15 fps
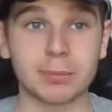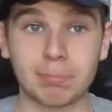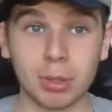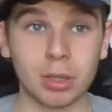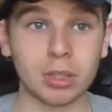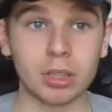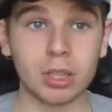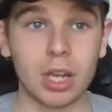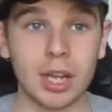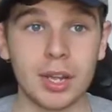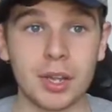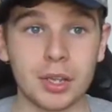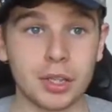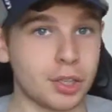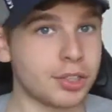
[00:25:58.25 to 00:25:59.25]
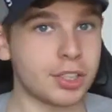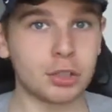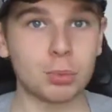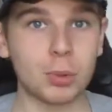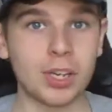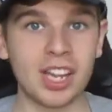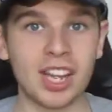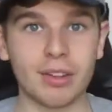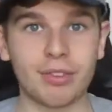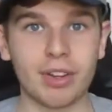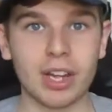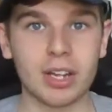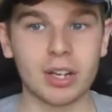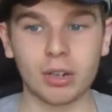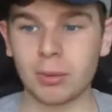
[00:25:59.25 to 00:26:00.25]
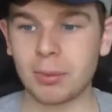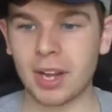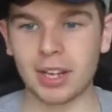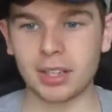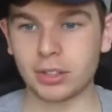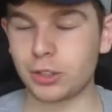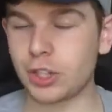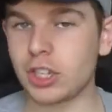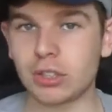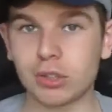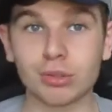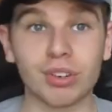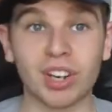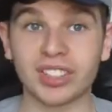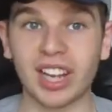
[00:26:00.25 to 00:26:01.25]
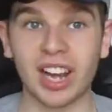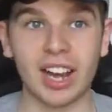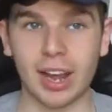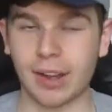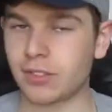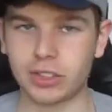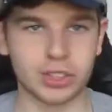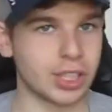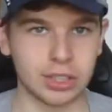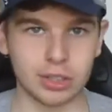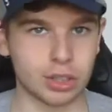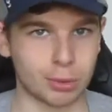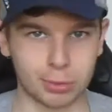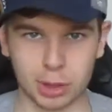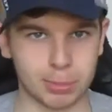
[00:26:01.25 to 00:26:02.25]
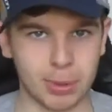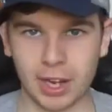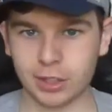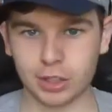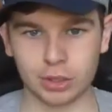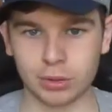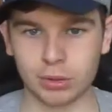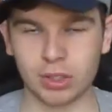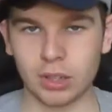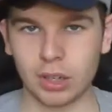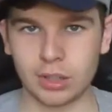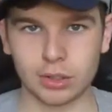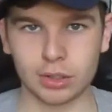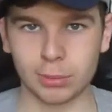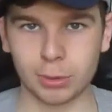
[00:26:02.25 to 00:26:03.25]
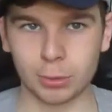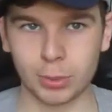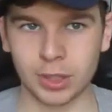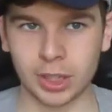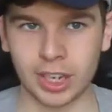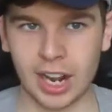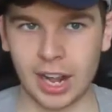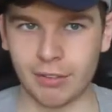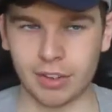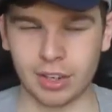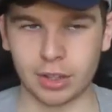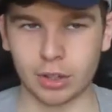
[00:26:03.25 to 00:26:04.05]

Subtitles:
But you did win the FA Cup, and Jesus Christ, I haven't seen so much passion in someone winning an FA